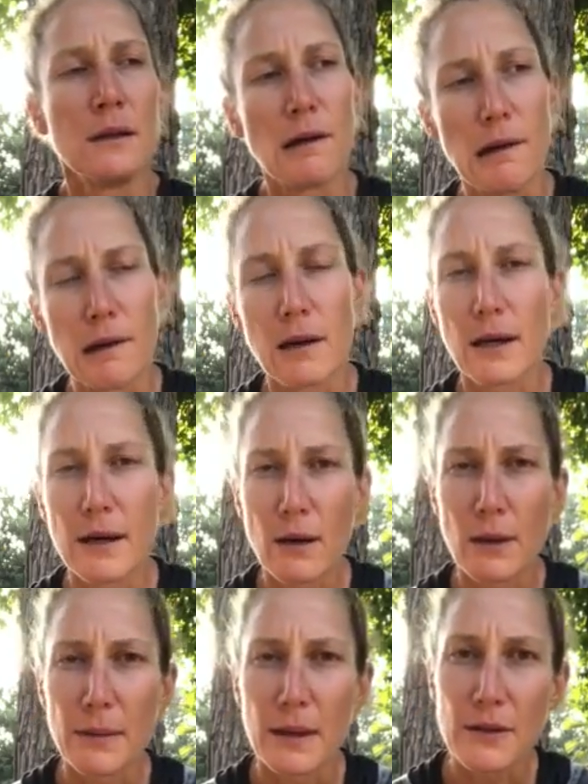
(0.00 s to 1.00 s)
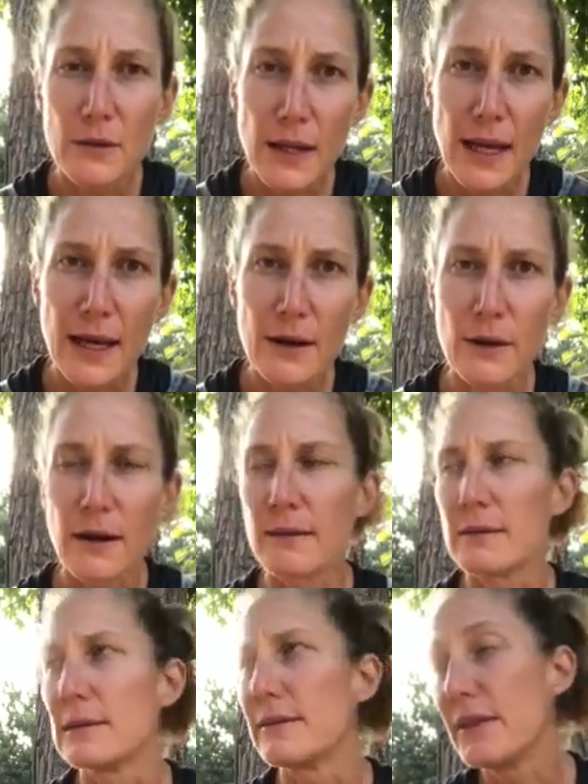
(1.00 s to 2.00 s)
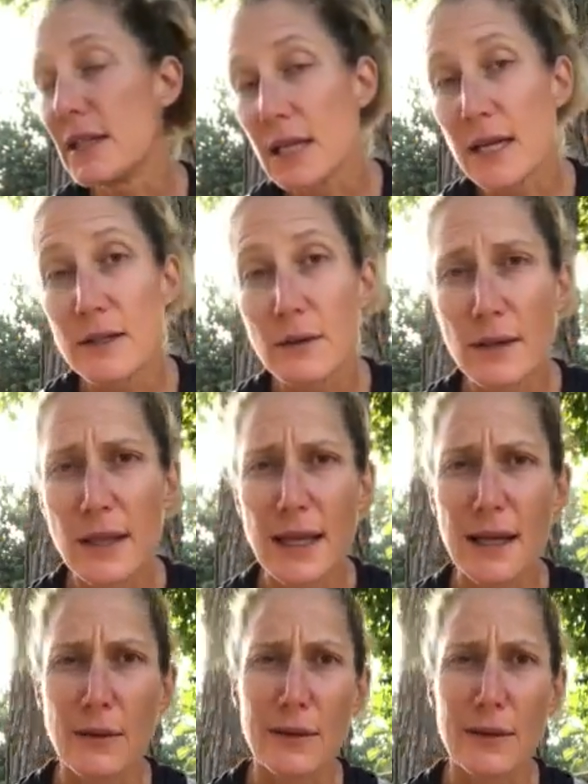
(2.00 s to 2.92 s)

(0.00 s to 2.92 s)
oh, I don't know when I'm going to do that, or I feel like I'm doing that,